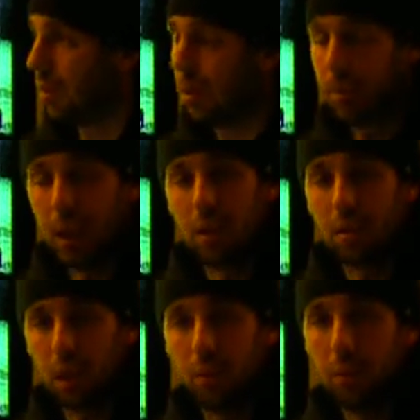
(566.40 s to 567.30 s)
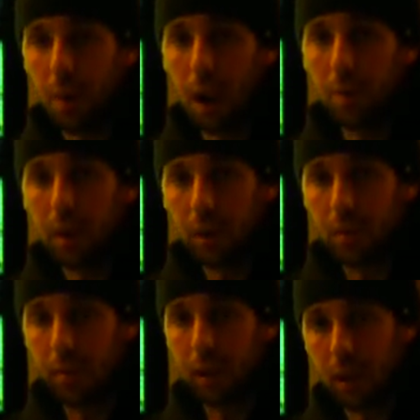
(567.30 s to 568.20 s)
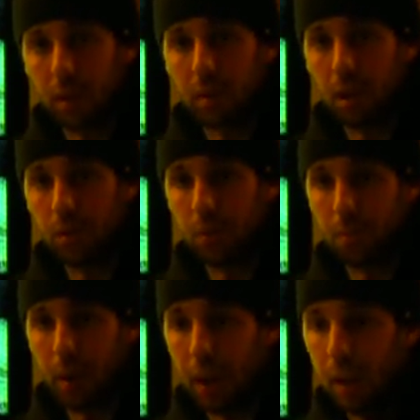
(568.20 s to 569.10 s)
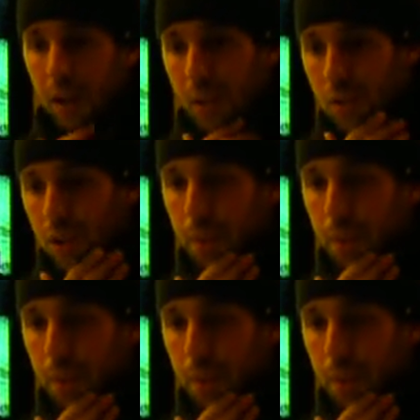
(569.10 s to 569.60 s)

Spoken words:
something I discussed with Bobby and something I discussed with my hitting coach,